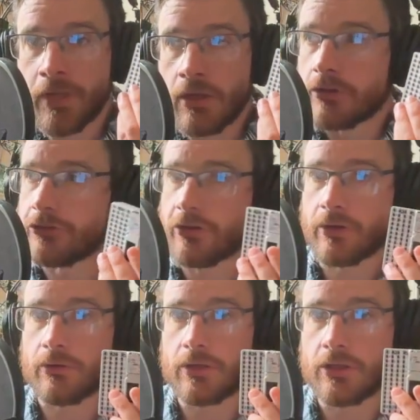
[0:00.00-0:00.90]

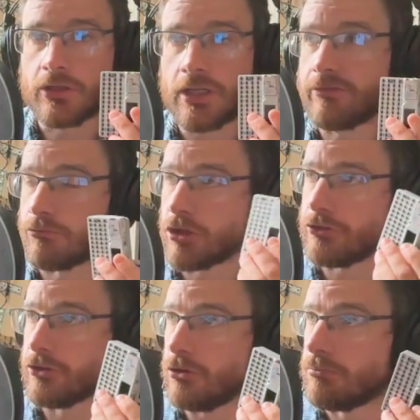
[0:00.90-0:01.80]
So you can even
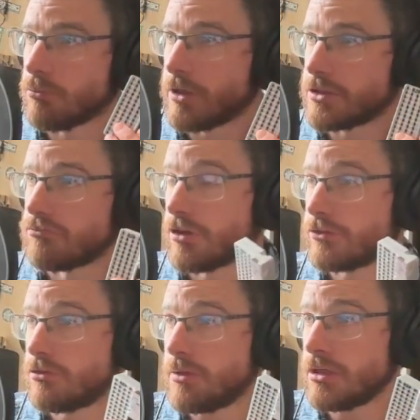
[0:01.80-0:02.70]
run Doom, which
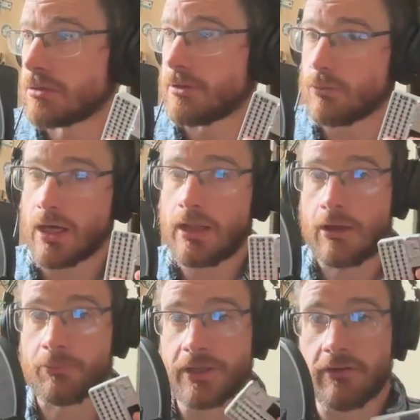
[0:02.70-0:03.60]
runs remarkably well,
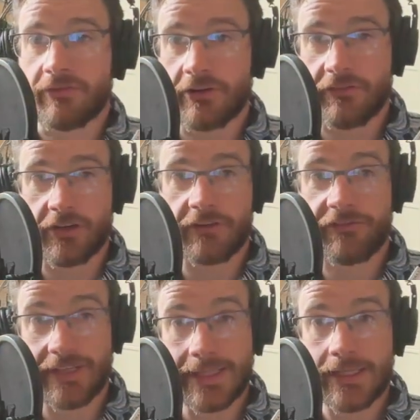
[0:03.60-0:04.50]
albeit very, very
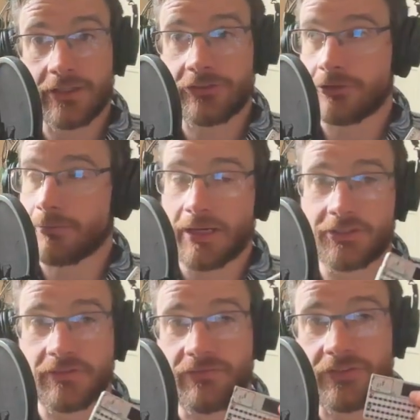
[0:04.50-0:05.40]
fiddly, as you'd
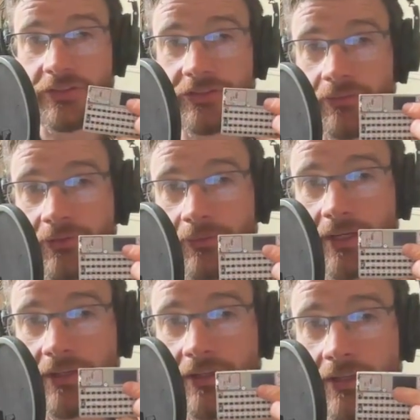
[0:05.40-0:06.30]
imagine, for something
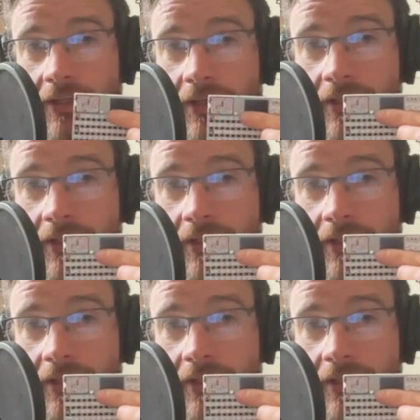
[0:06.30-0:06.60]
where the